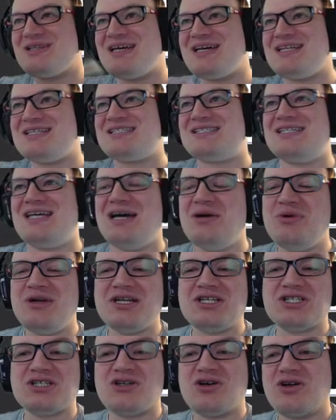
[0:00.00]
That is, I would
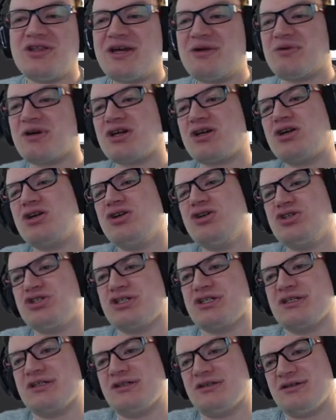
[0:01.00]
actually call that
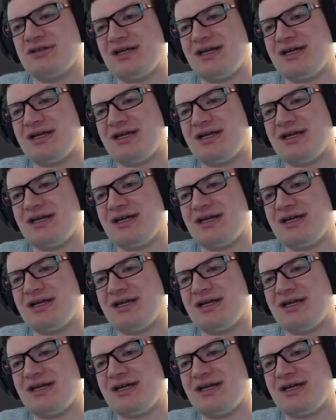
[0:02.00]
recursion,